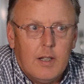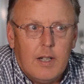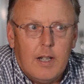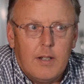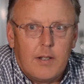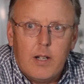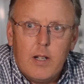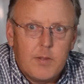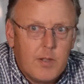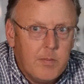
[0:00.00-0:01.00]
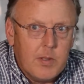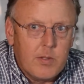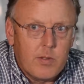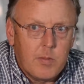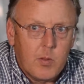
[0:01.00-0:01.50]
and tariffs have been
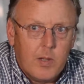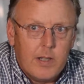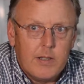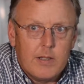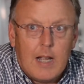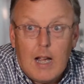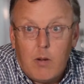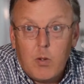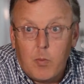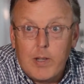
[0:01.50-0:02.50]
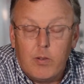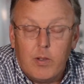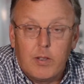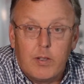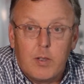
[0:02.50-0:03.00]
stripped away, is how are we going